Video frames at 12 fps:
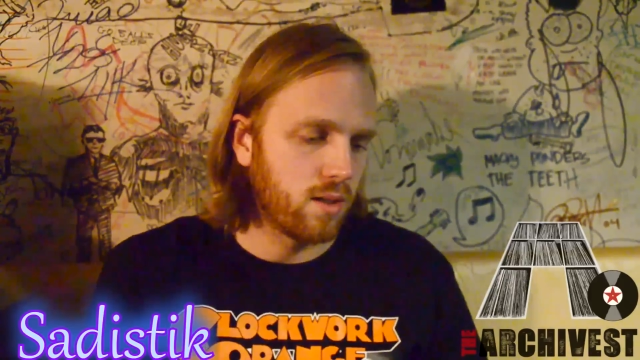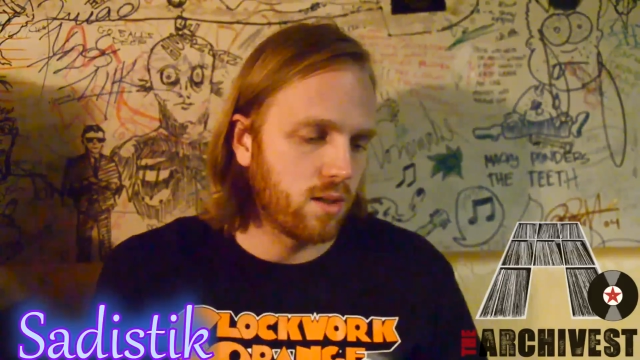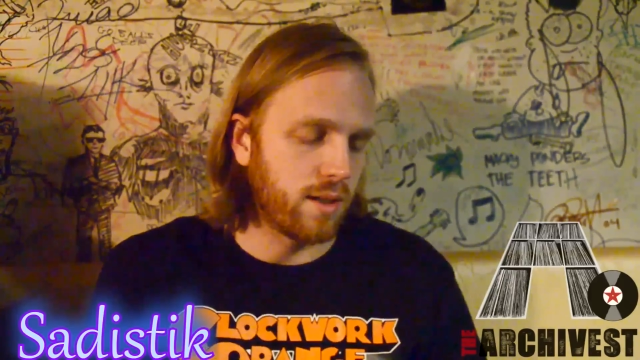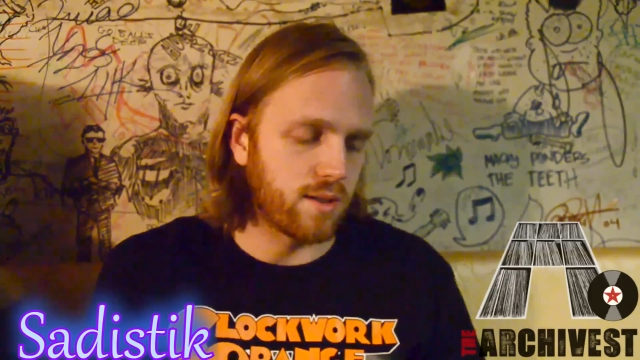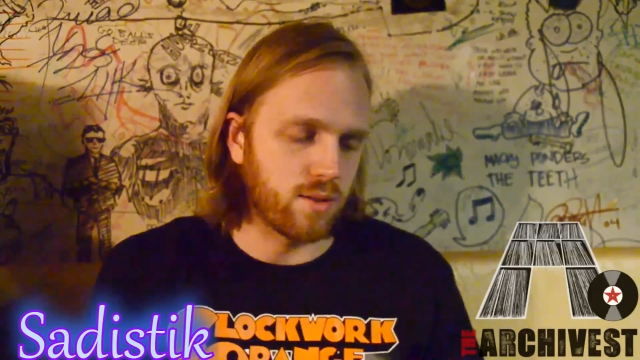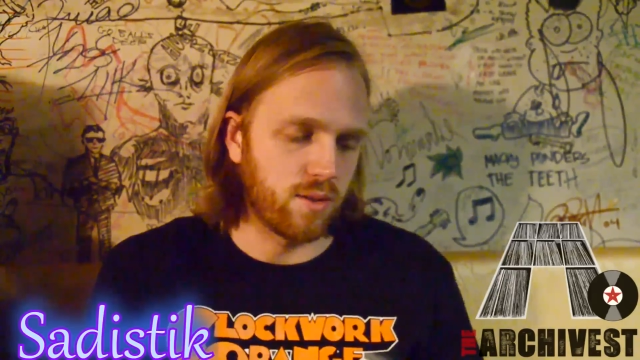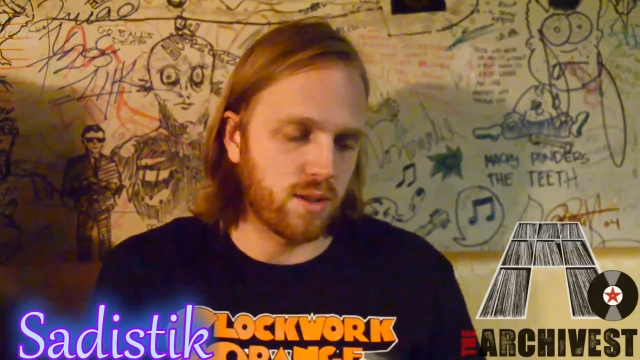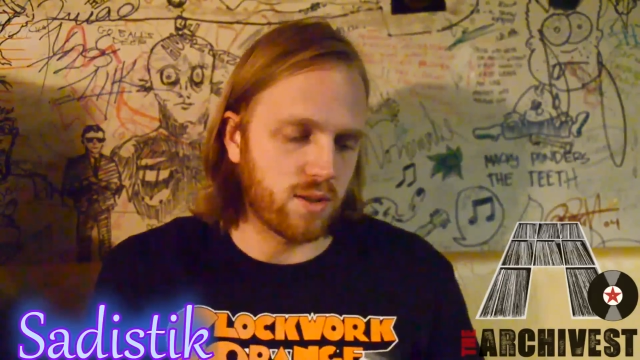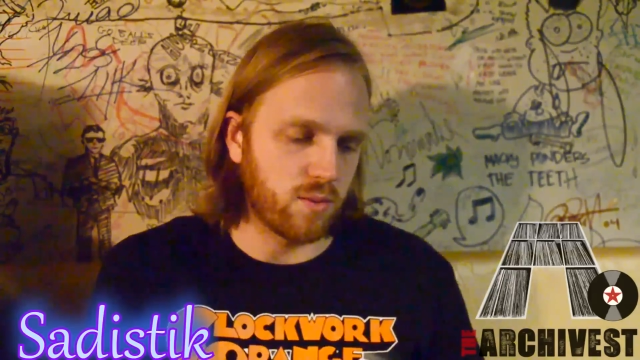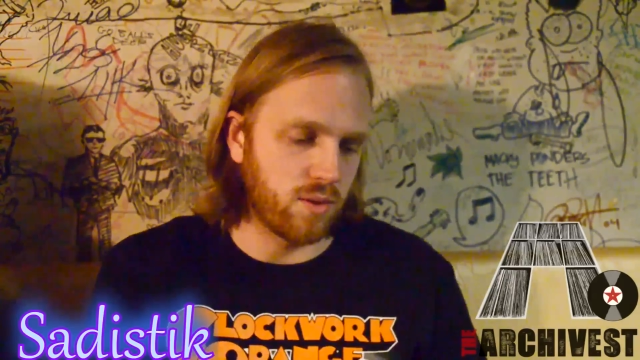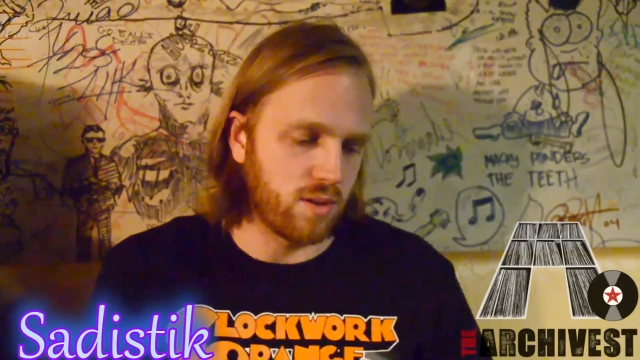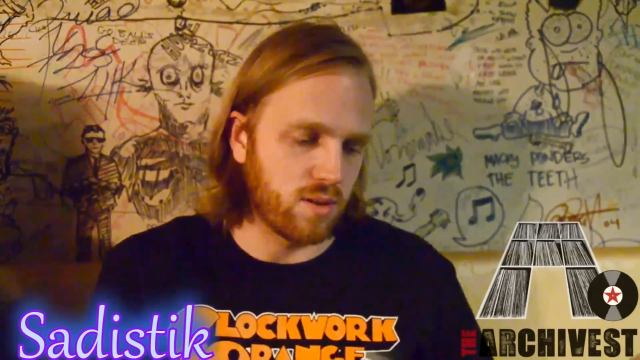And so this
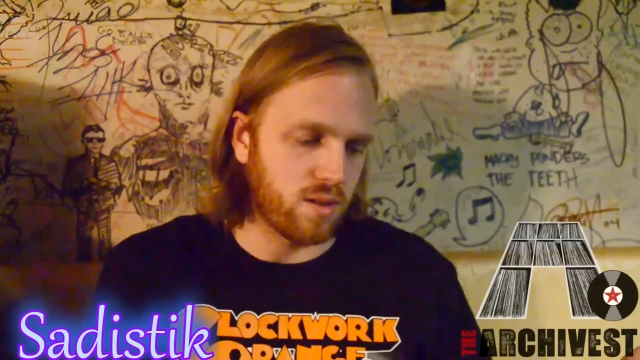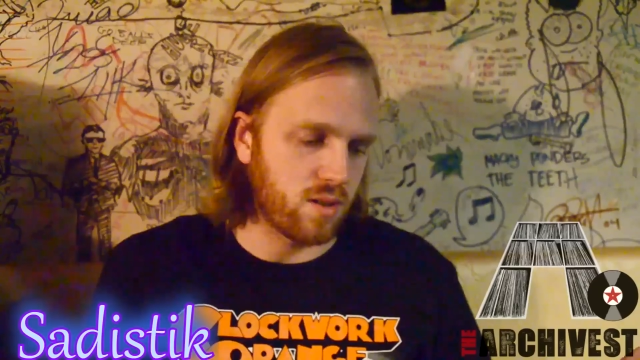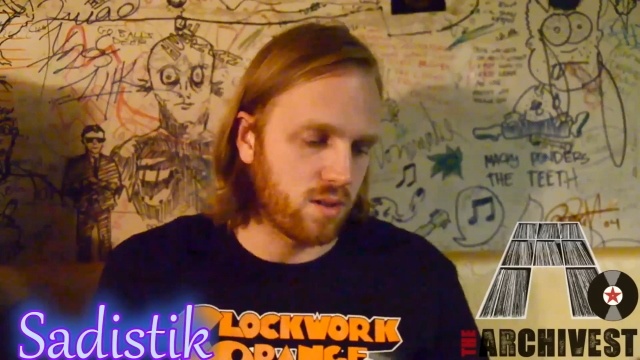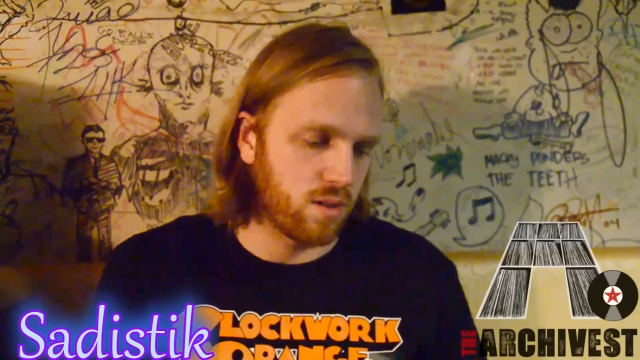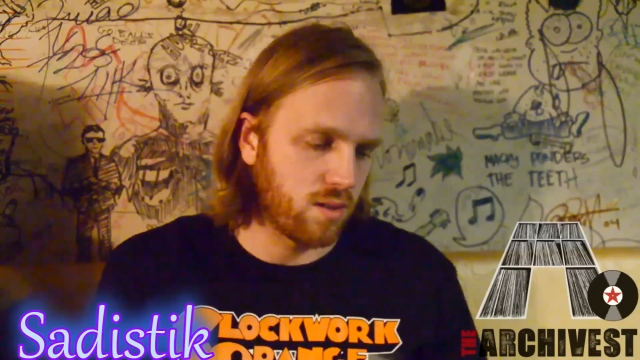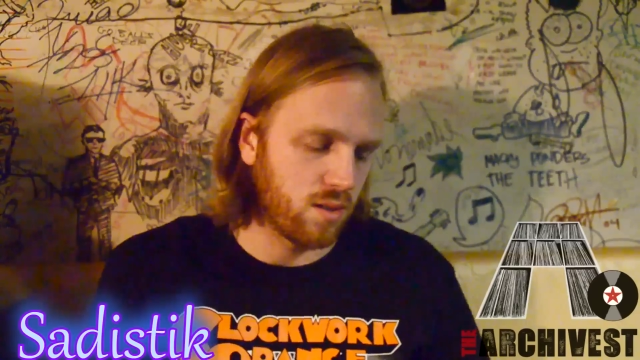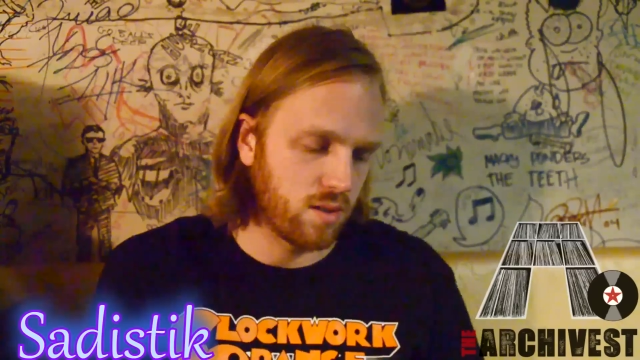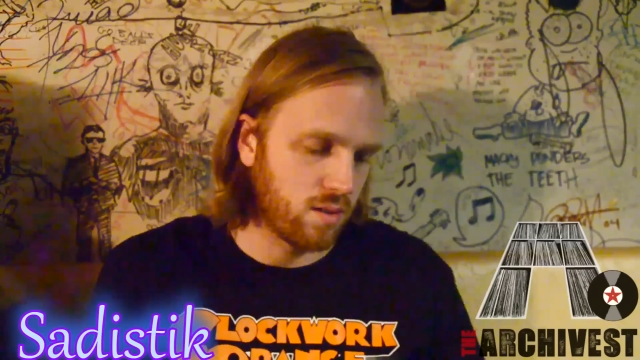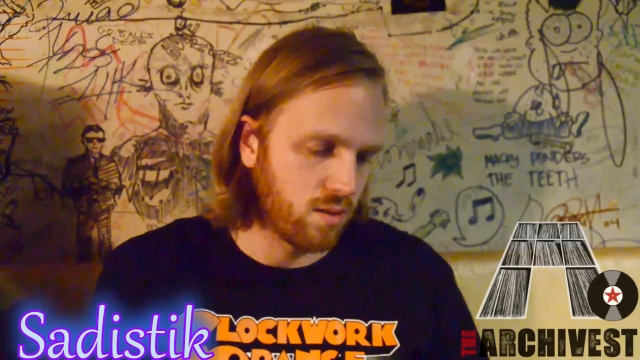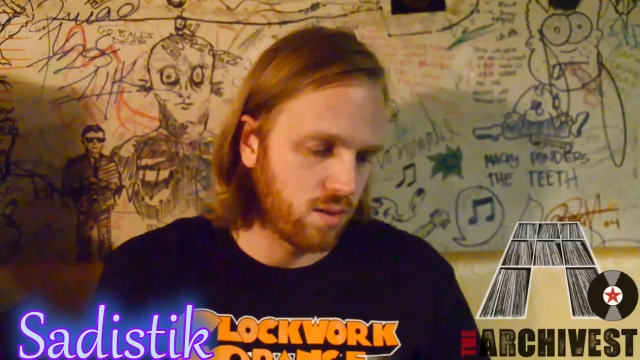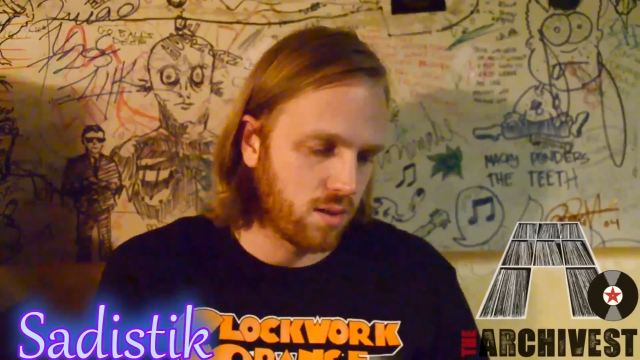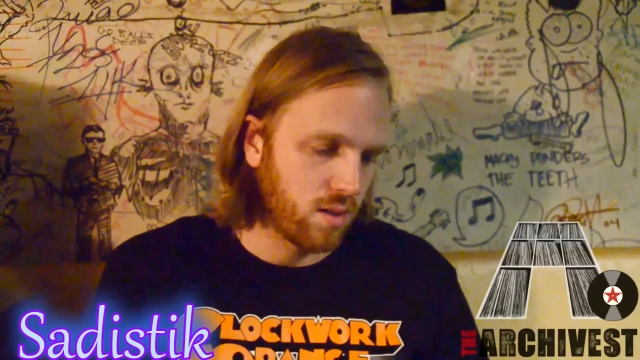was
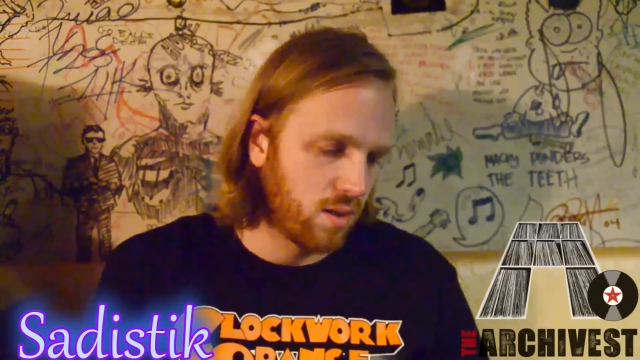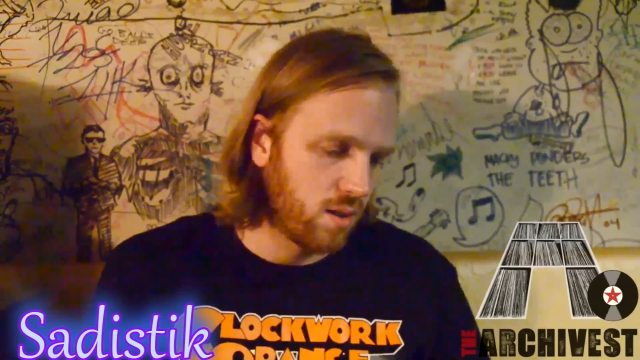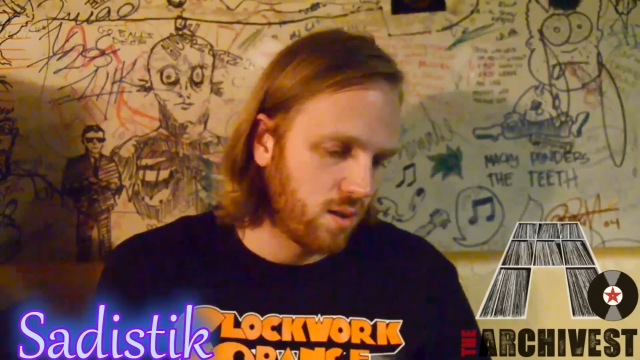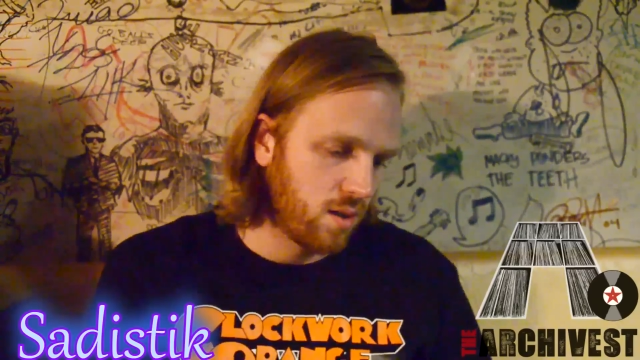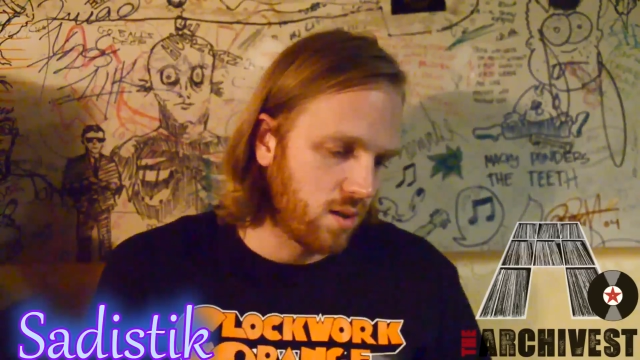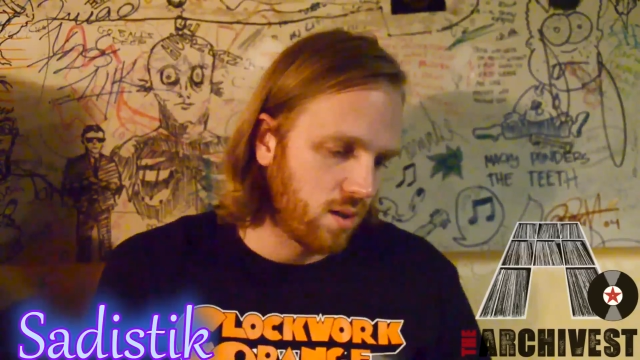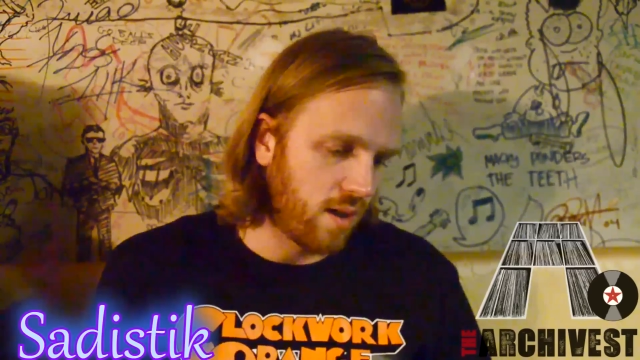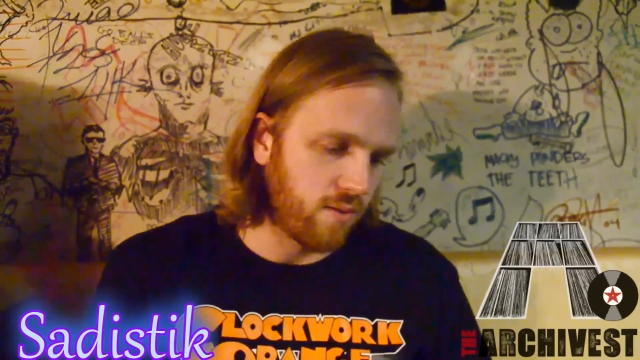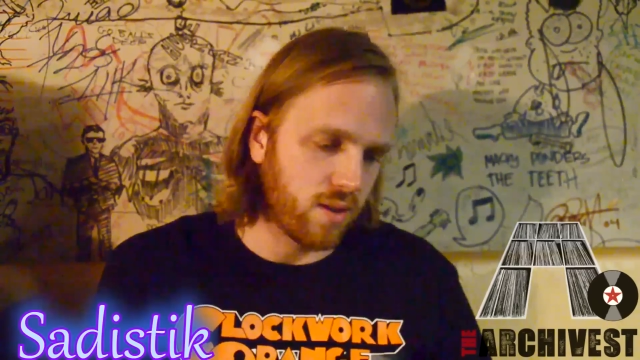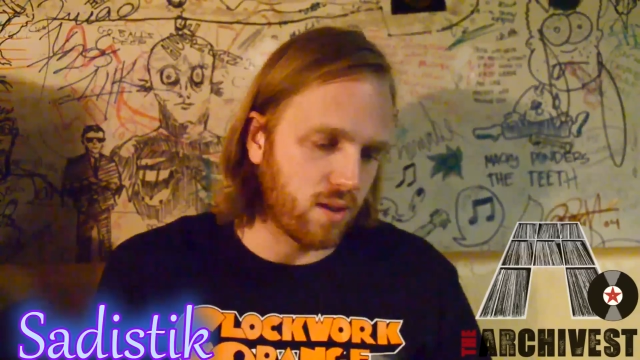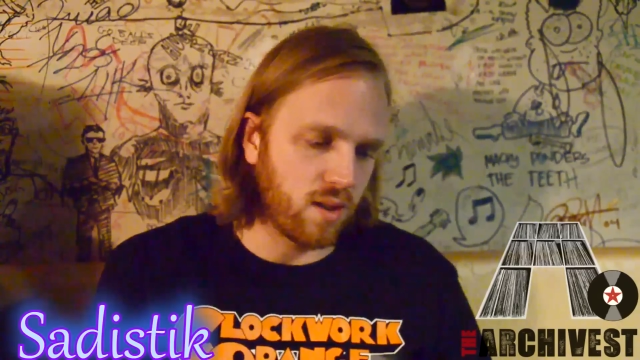everything.